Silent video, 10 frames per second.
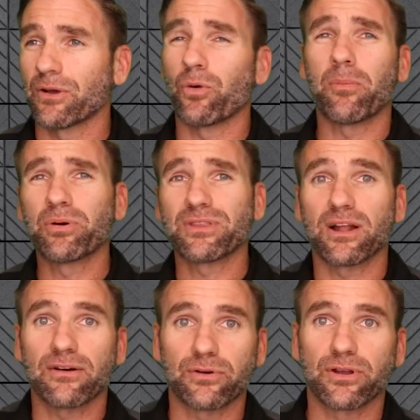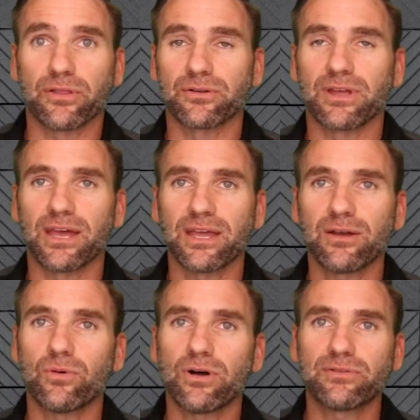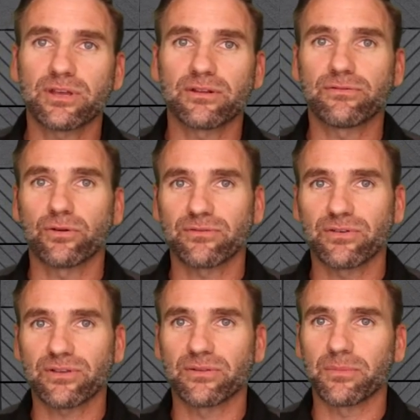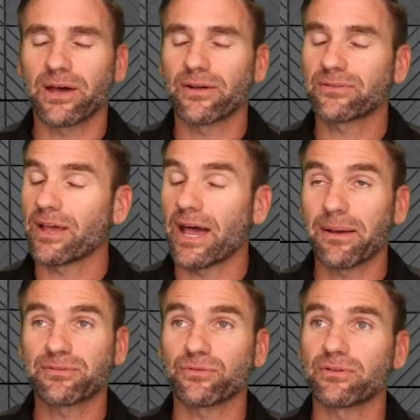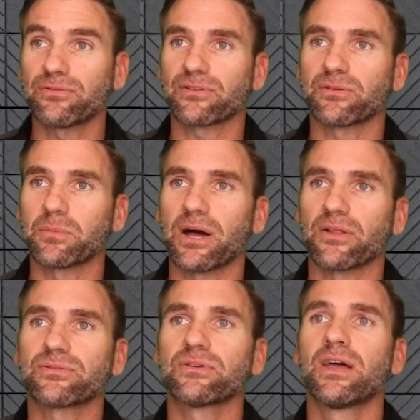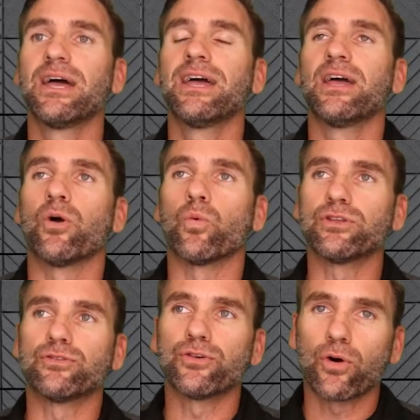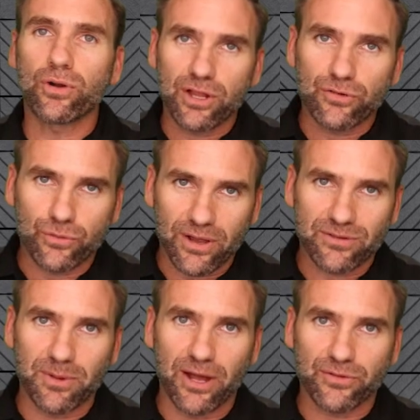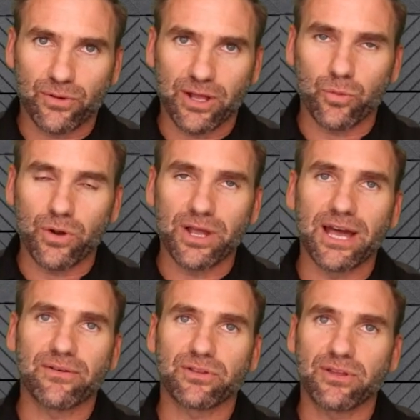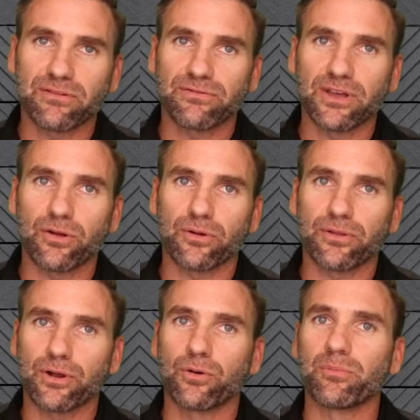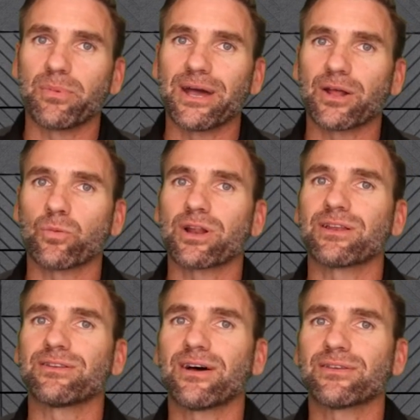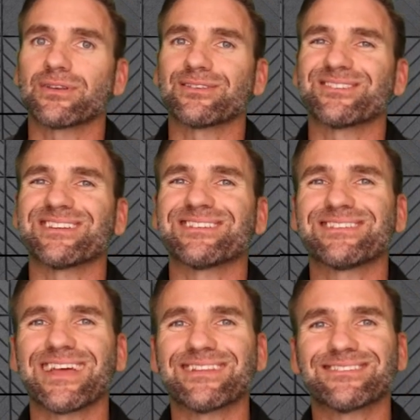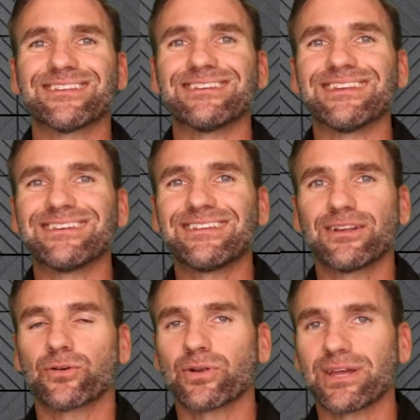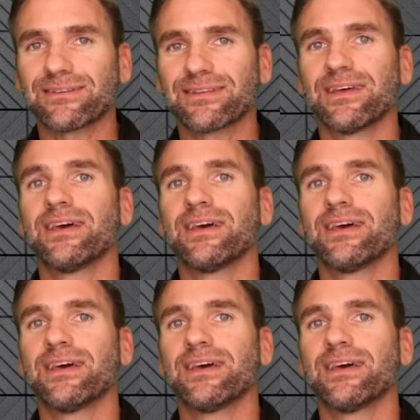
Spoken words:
well, I'll put that off for another day. Well, if you can afford to fix the mounts, absolutely fix the mounts. When you don't address mounts right away after they fail or they're going bad, what it does is it tends to deteriorate